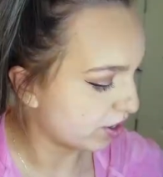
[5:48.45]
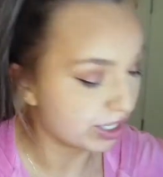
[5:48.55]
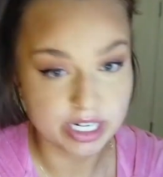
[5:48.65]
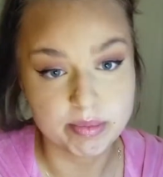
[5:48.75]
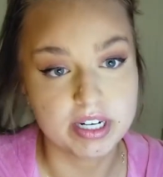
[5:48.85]
We are
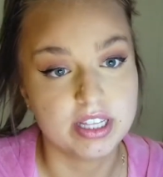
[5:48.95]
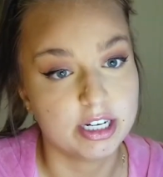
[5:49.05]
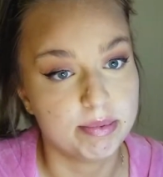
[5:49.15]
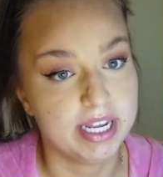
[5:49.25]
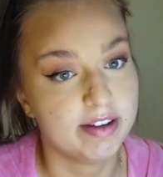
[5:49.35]
gonna put a
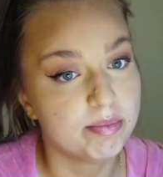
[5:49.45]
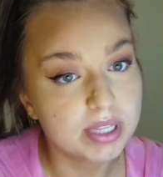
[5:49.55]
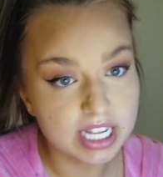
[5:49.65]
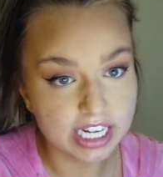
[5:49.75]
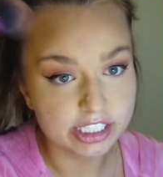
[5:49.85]
little bit of
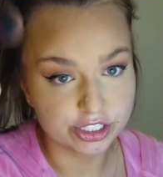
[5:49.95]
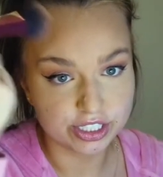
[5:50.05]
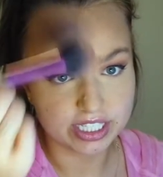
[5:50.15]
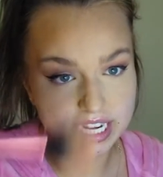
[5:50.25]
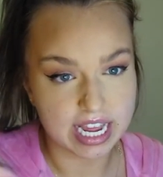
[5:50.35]
blush
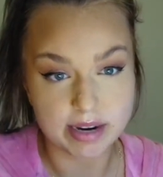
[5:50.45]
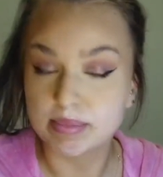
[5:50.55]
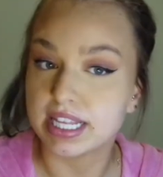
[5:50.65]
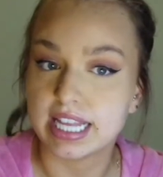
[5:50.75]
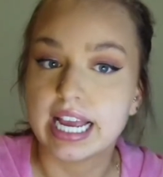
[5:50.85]
just to kind of
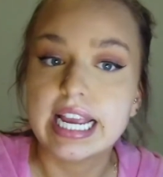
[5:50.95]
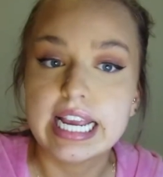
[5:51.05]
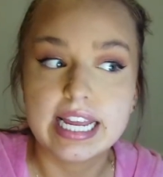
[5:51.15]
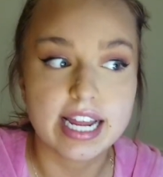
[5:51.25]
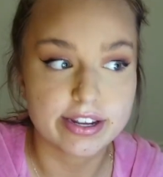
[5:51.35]
blend that
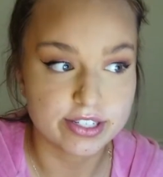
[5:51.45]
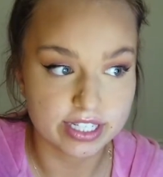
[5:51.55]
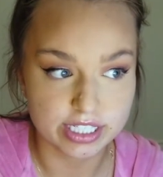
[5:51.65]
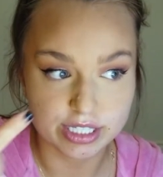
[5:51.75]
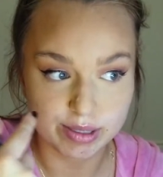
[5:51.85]
in. I also
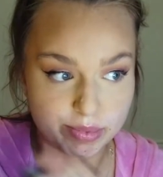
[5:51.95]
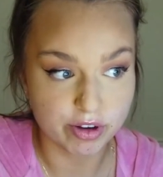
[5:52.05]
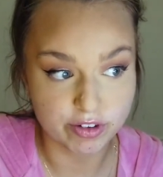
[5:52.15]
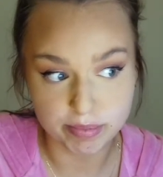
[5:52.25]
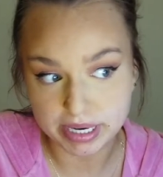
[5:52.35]
like to sweep it
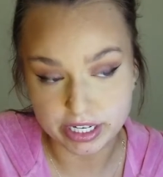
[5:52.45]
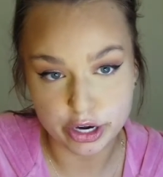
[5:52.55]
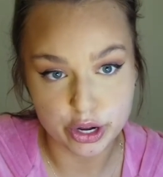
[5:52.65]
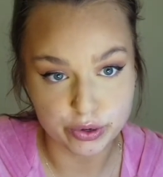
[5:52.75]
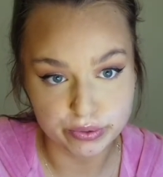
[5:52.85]
over my
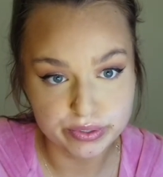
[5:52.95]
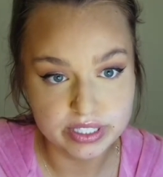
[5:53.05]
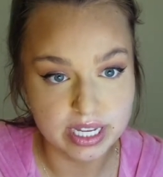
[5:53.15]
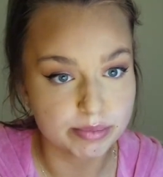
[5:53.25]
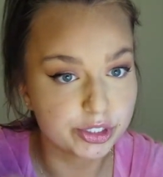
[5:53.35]

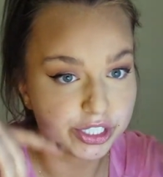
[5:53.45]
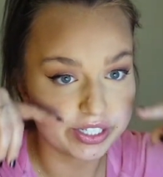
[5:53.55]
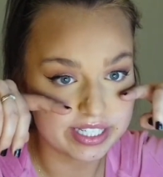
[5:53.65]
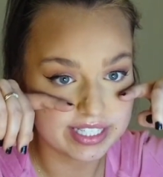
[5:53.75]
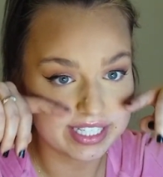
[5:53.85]
nose. I'm sure
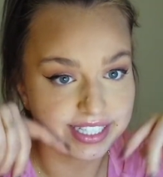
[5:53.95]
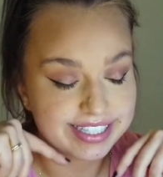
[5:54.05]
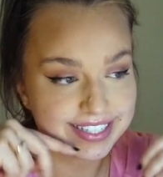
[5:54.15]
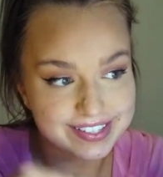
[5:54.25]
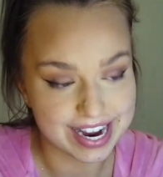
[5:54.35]
you can see
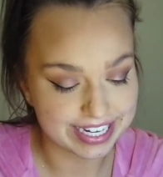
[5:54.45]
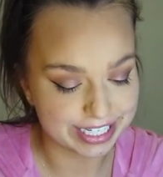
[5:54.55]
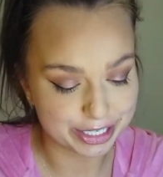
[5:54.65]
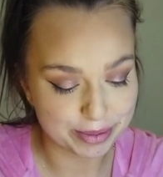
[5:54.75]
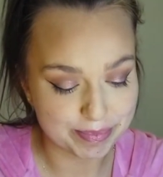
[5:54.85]
like the line
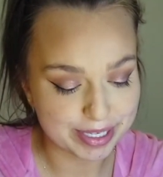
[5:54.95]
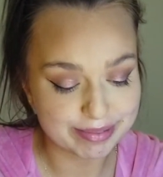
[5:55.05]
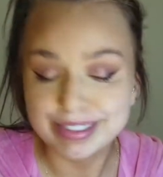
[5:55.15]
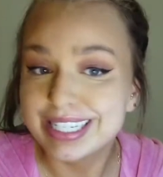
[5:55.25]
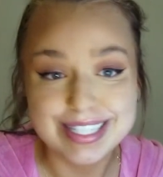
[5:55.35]
here,
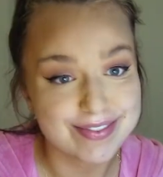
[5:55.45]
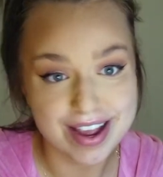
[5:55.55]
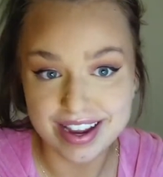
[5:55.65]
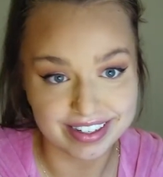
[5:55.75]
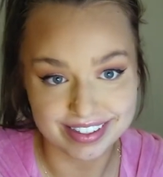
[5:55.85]
but it's
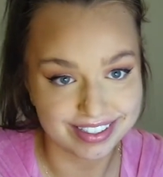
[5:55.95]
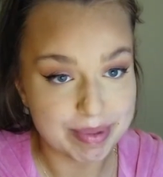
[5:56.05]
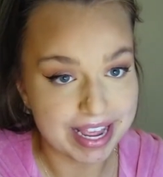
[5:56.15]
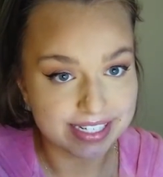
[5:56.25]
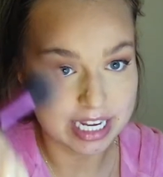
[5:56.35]
fine. It's a
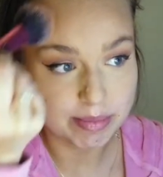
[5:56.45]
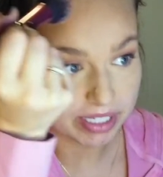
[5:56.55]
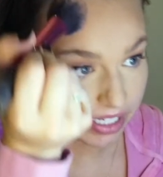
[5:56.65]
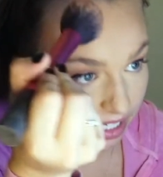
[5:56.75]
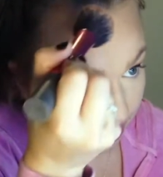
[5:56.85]

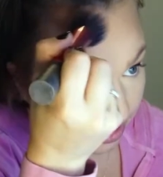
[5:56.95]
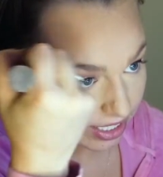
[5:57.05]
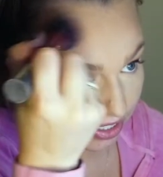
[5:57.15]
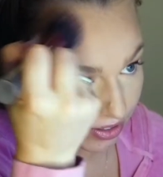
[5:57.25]
pandemic, anything